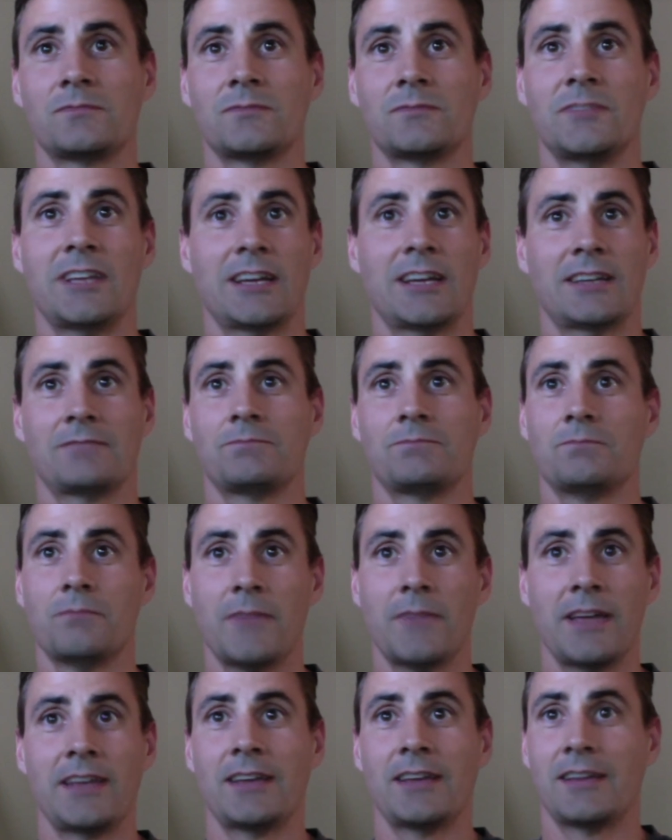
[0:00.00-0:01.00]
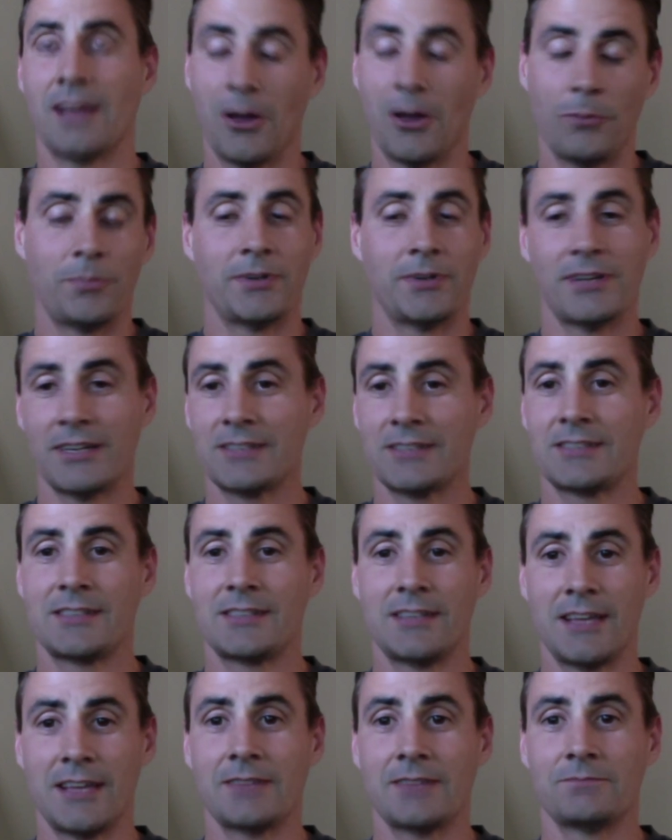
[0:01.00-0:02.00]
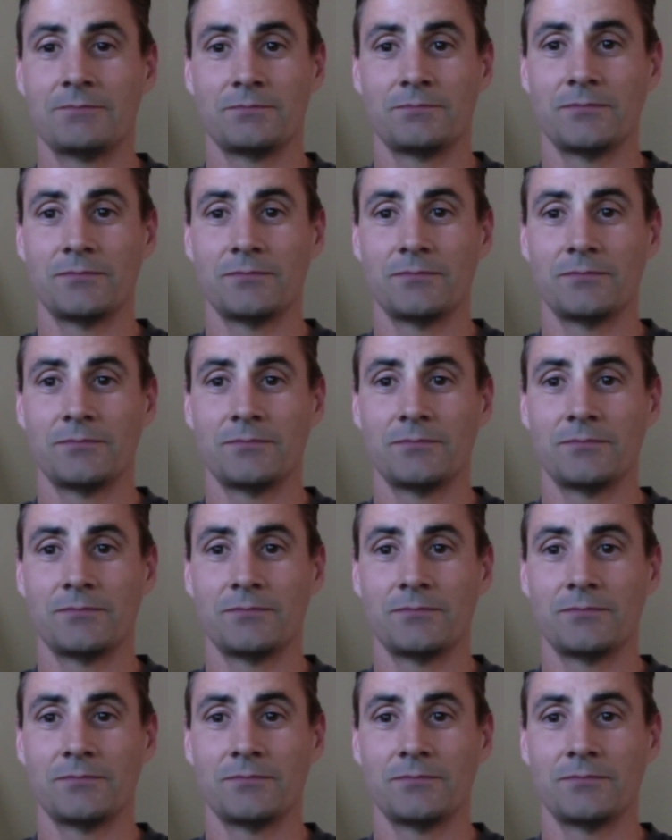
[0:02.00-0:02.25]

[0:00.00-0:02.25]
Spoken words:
Yeah, helping us get